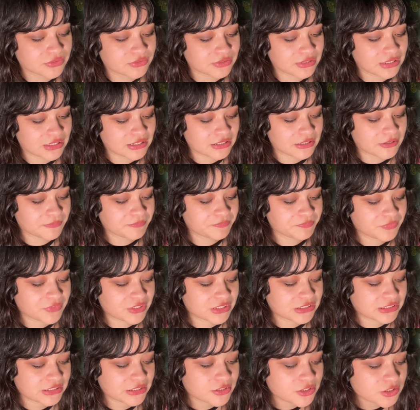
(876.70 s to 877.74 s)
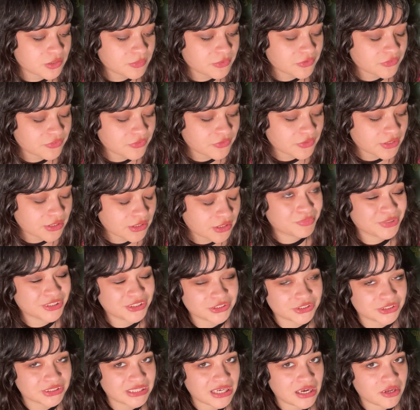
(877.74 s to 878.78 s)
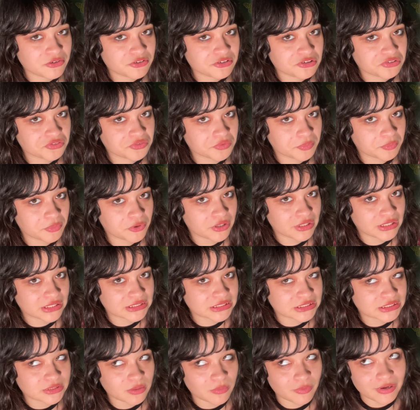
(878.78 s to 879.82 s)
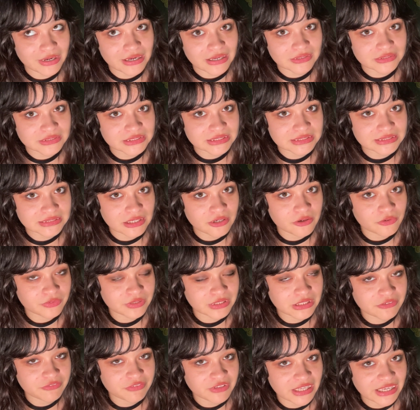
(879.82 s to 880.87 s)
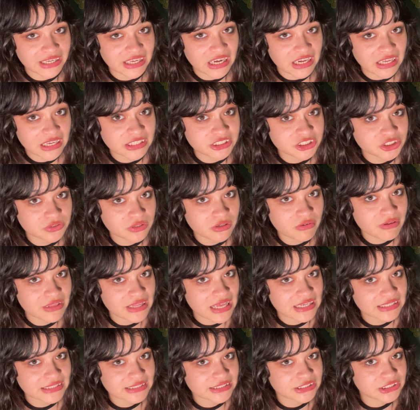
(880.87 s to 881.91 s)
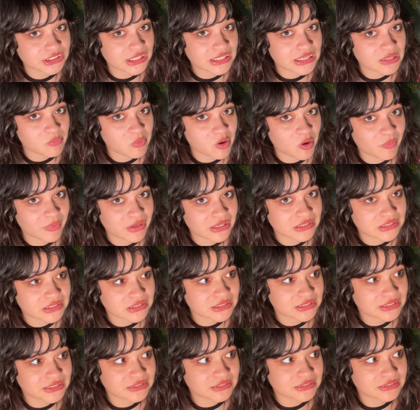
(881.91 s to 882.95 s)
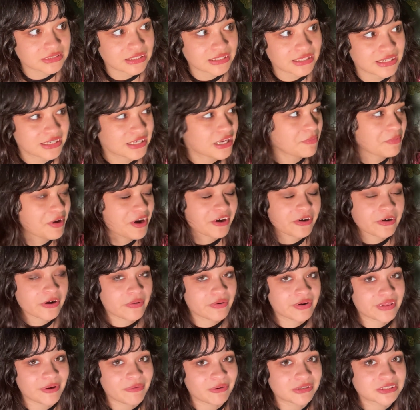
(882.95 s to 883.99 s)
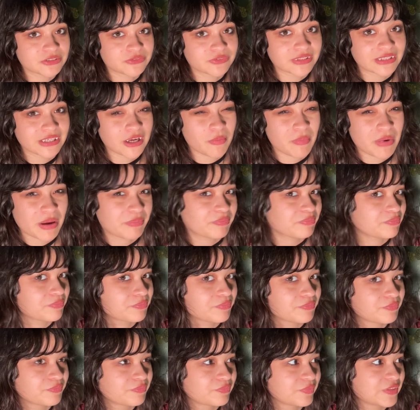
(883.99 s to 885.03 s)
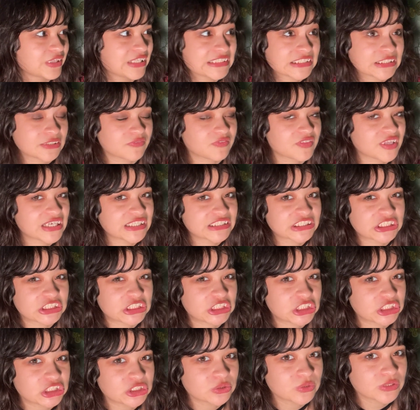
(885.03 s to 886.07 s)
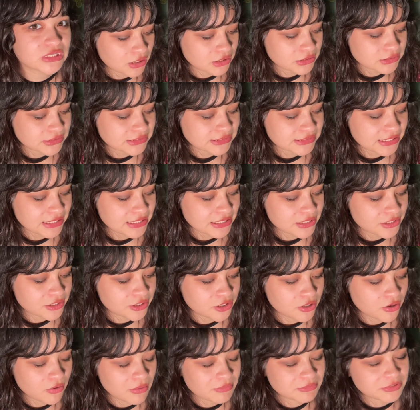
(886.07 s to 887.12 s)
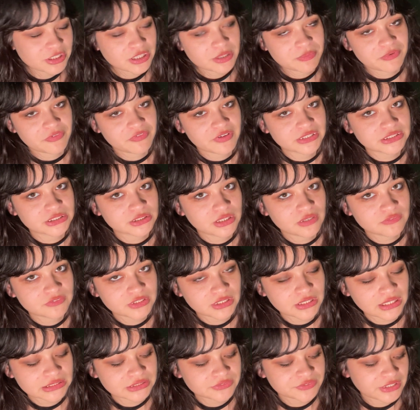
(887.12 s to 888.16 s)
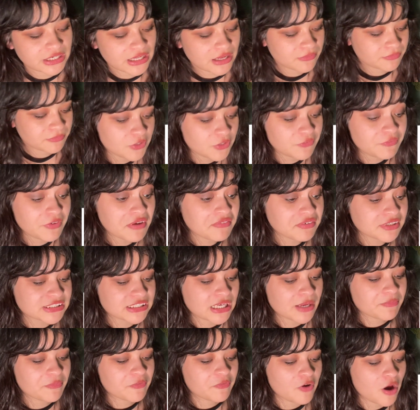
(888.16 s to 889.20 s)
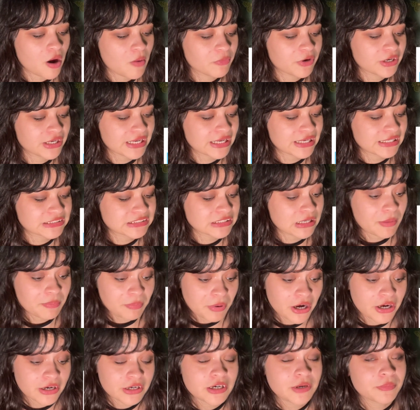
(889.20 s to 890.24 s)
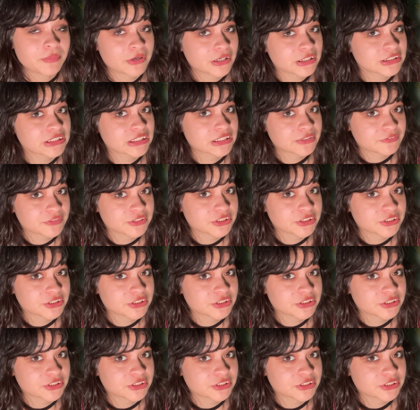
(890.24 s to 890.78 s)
a teacher before, but usually I'd just report it to someone else because I don't really feel like getting into it with that teacher at the moment because it's like it came out of nowhere. That wasn't really on my list of things to do. I'll say go up to the professor after class for now. favorite type of homework is a partner project for